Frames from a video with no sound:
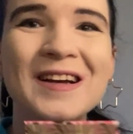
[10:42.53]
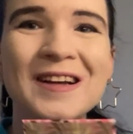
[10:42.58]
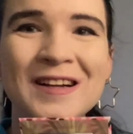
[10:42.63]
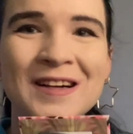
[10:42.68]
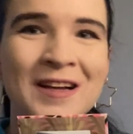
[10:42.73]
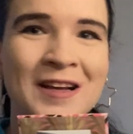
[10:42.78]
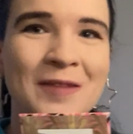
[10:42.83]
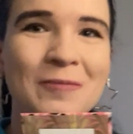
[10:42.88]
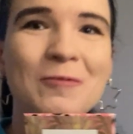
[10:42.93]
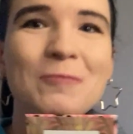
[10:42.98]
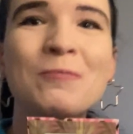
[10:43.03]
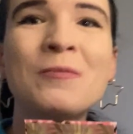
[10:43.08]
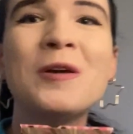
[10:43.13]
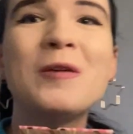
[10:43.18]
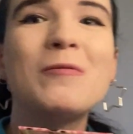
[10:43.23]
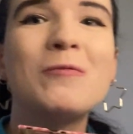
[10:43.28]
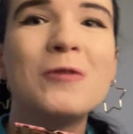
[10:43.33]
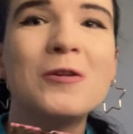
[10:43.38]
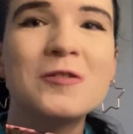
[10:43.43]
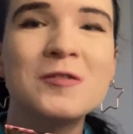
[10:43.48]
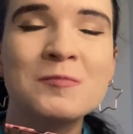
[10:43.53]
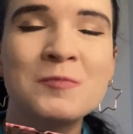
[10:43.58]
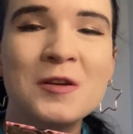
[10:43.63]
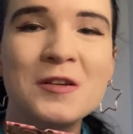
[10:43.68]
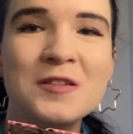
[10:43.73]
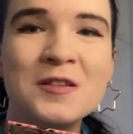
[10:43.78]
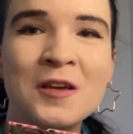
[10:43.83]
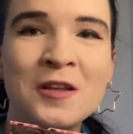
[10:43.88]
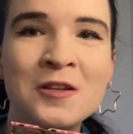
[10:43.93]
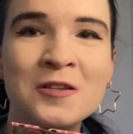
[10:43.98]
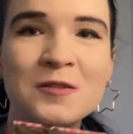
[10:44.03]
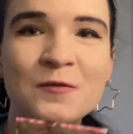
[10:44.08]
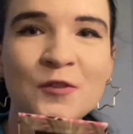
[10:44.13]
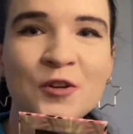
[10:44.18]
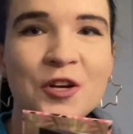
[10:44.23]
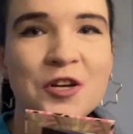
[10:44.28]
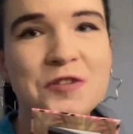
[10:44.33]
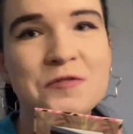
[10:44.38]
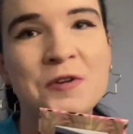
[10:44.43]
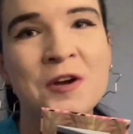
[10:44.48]
Like, maybe because my skin is
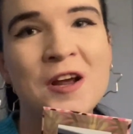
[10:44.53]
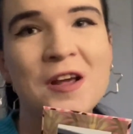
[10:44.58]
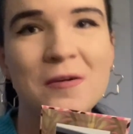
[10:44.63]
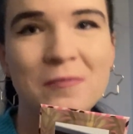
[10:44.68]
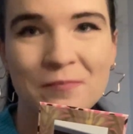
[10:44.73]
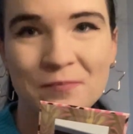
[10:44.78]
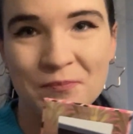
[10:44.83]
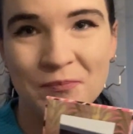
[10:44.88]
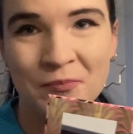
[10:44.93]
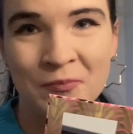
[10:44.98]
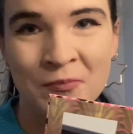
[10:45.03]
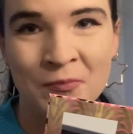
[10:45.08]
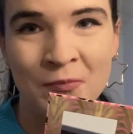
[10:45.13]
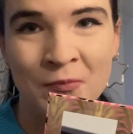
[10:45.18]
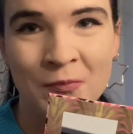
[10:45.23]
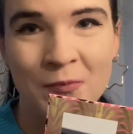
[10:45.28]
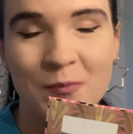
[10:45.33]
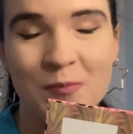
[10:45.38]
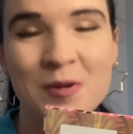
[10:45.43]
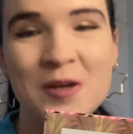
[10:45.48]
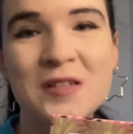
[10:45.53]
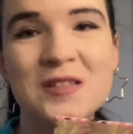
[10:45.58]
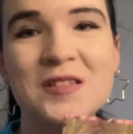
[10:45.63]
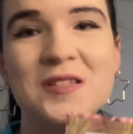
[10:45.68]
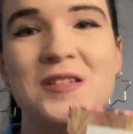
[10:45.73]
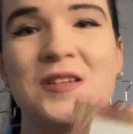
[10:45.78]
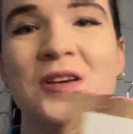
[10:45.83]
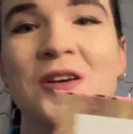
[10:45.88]
very dry. But